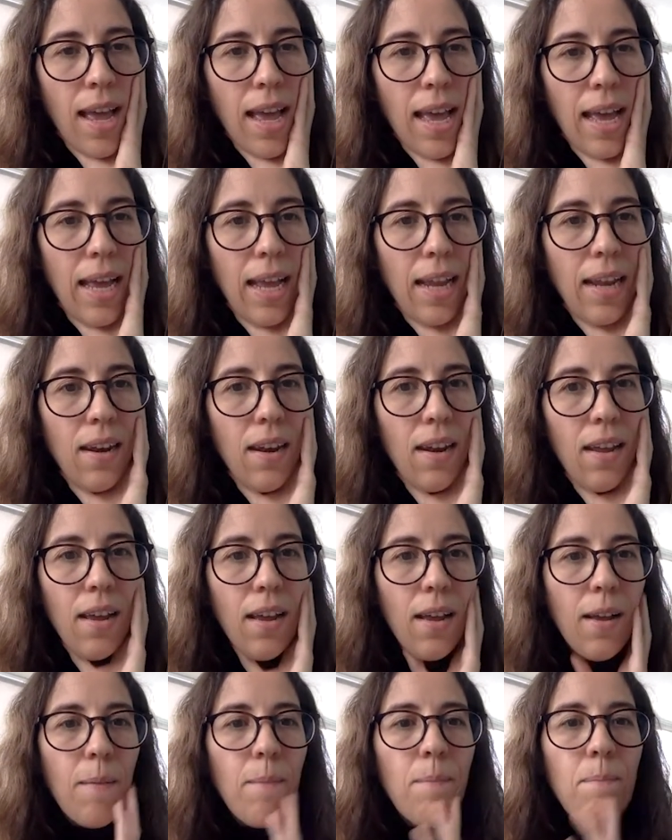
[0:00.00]
And
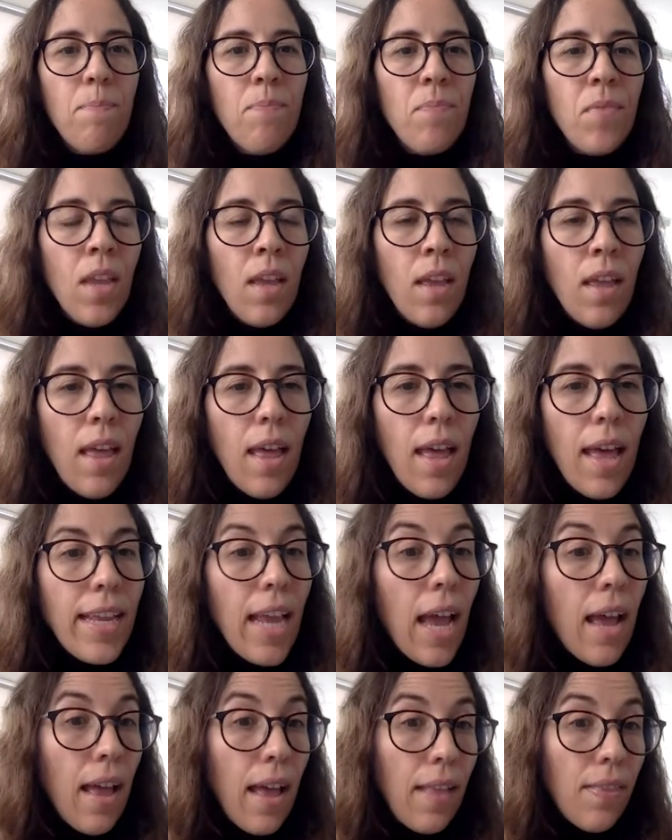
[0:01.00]

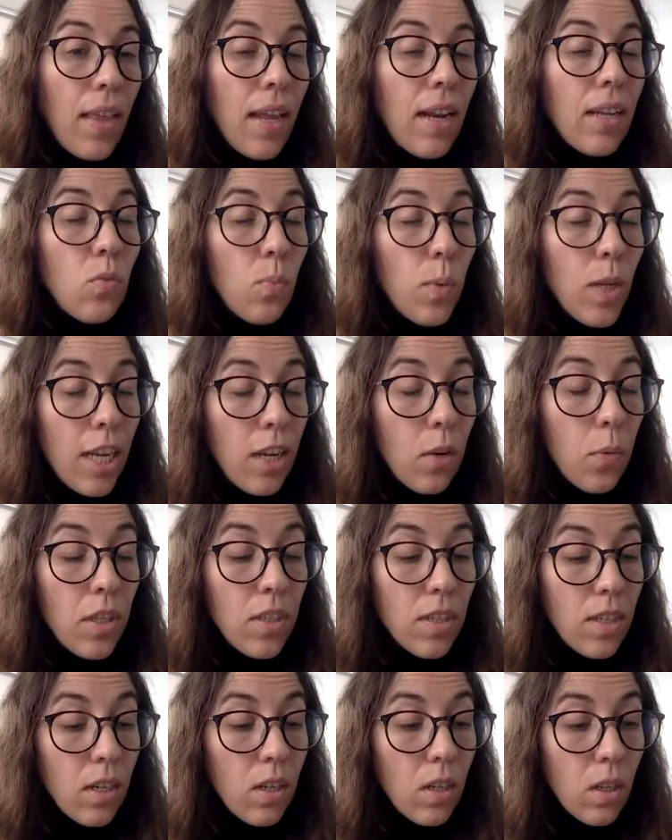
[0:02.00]
and that is really
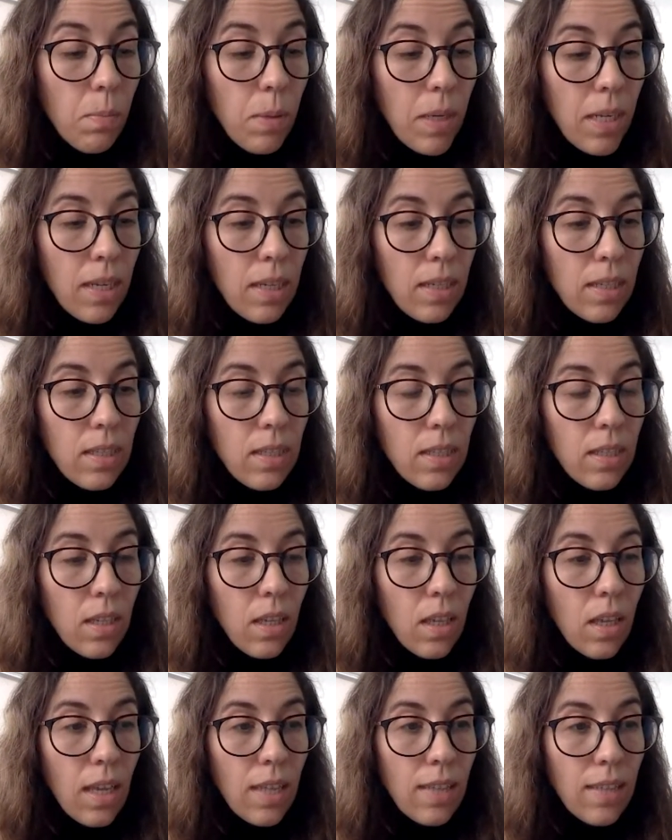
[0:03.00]
critical, because
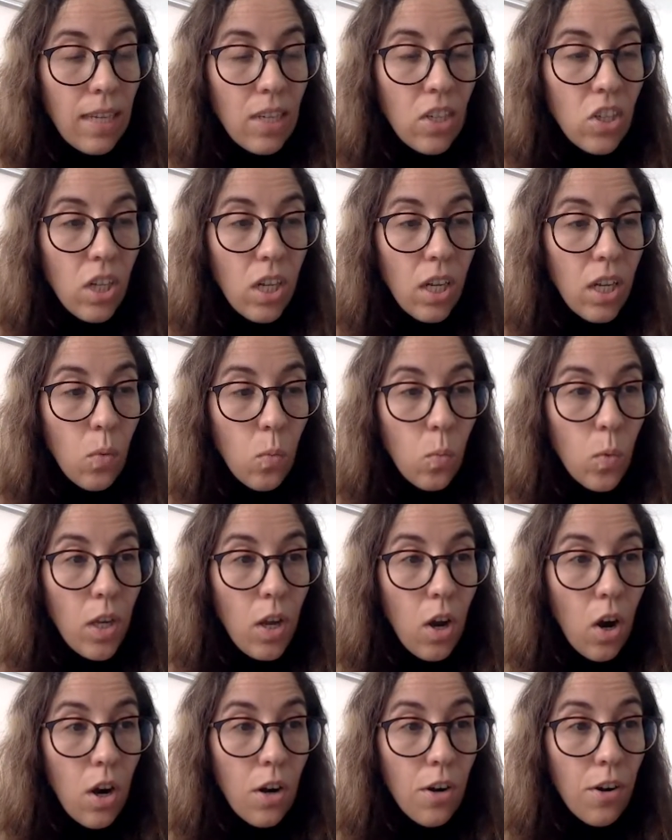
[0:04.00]
essentially we
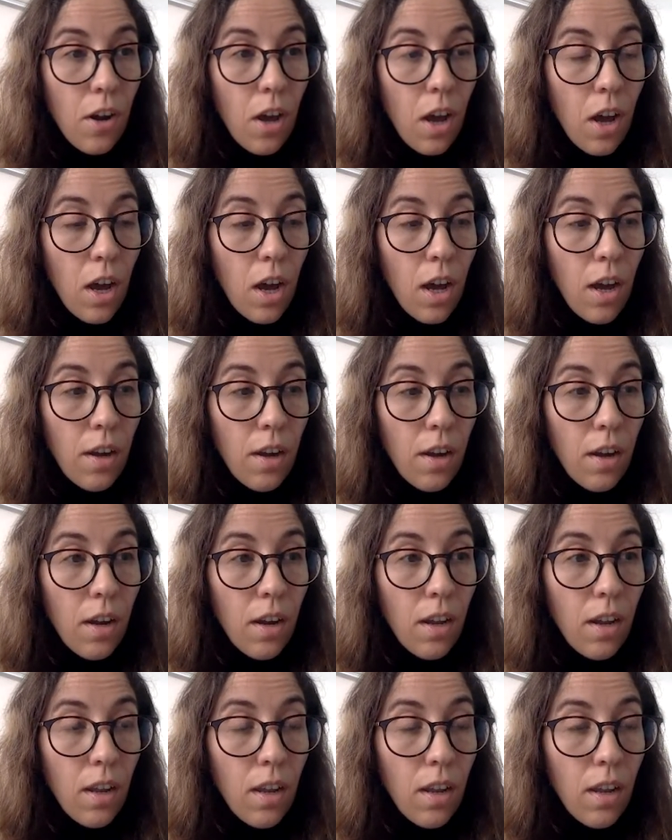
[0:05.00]
are
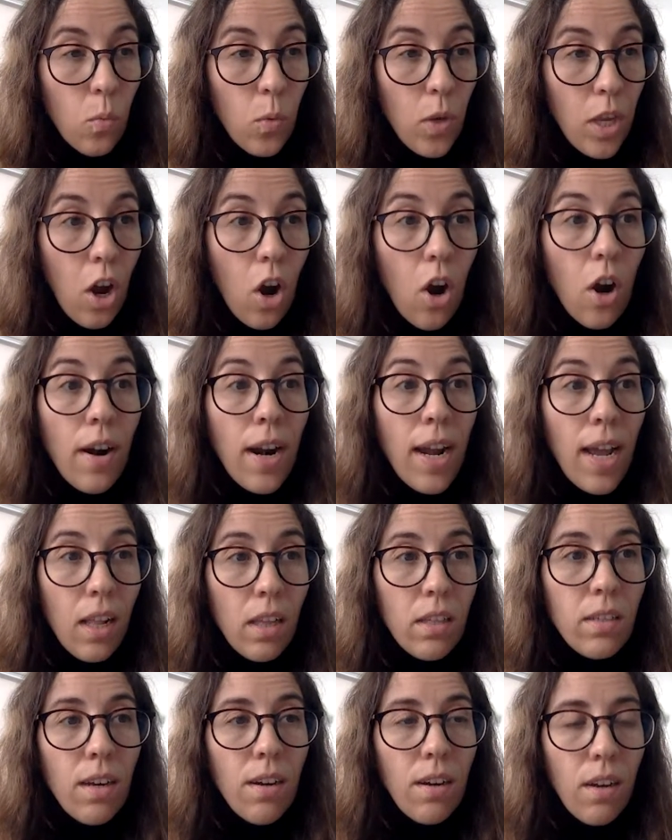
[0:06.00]
a
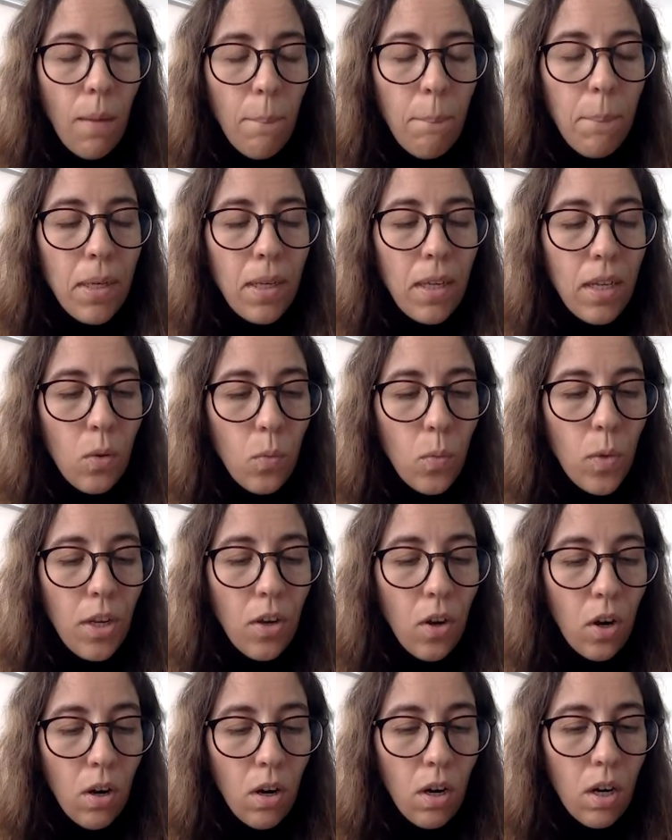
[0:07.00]
healthcare company. We
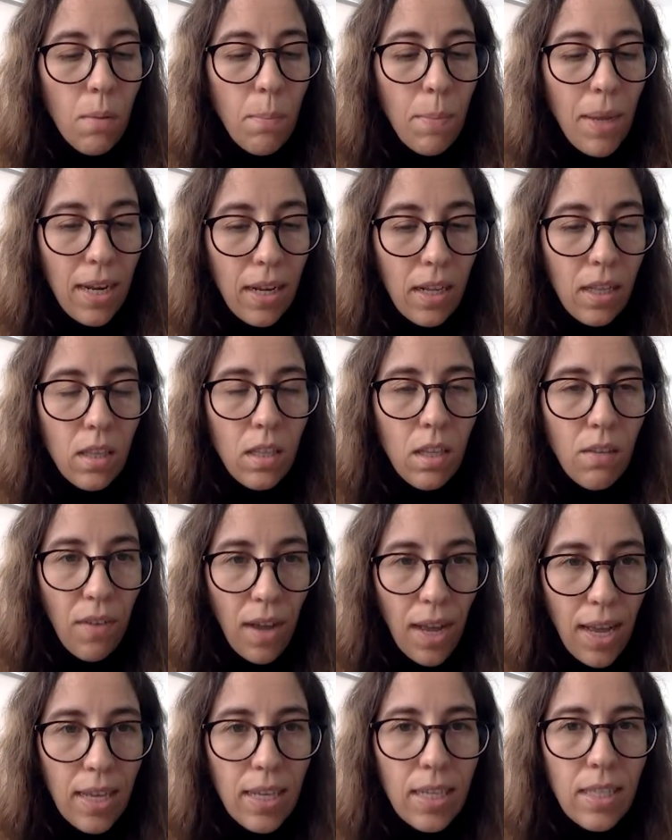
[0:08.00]
are a medical
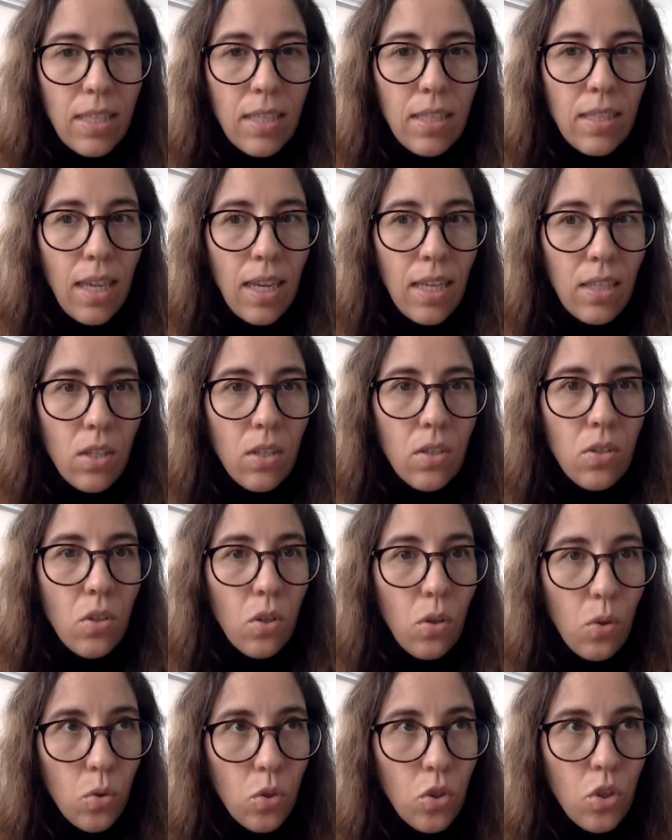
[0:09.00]
device as a
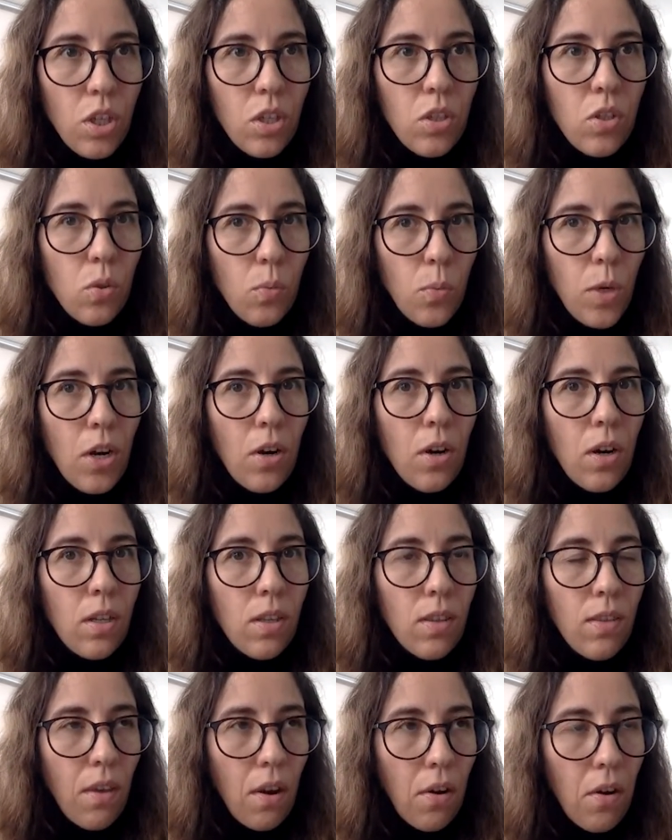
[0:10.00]
solution. So we are a
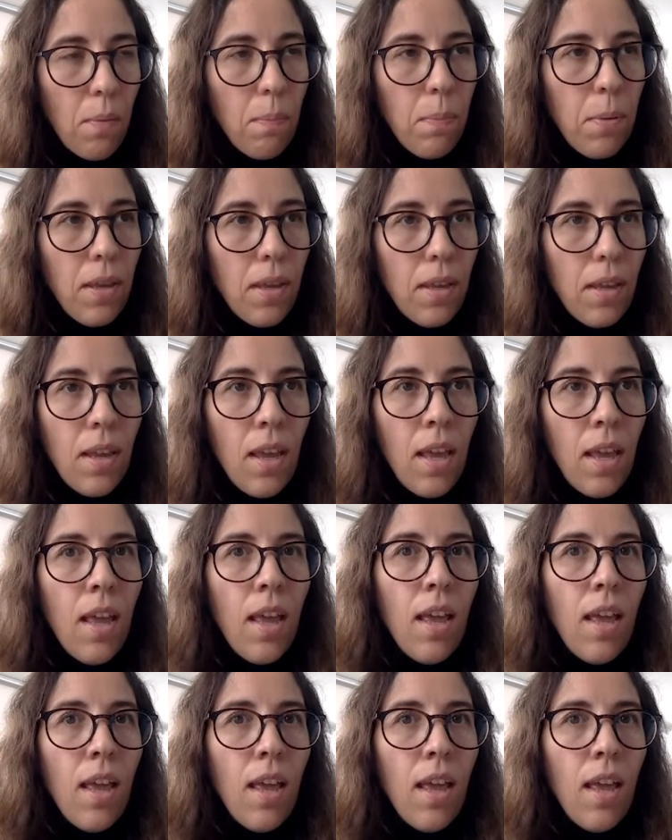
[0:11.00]
therapy.